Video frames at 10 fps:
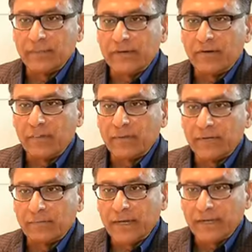remain
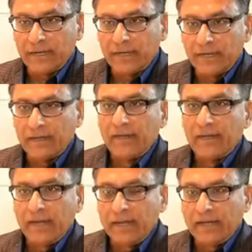dominant, but I think
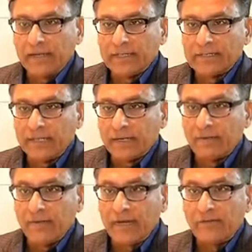India's Silicon
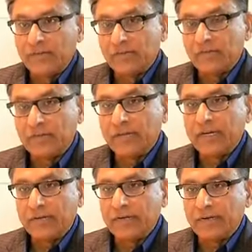Valley, which is very
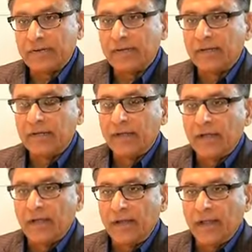interesting,
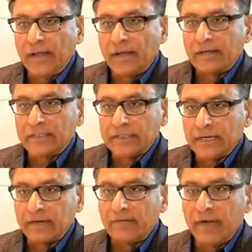unlike the
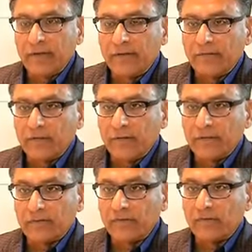Silicon Valley of
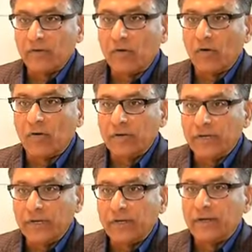US, which is all
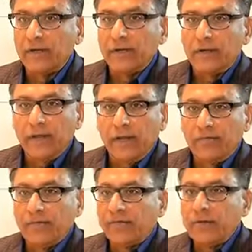within a
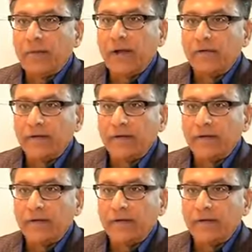50 mile